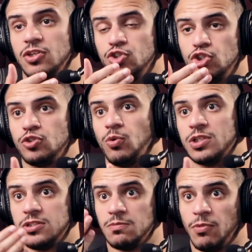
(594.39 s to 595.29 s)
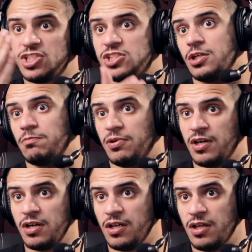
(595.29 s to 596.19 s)
jiu-jitsu was much
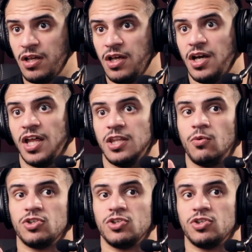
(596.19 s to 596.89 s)
simpler and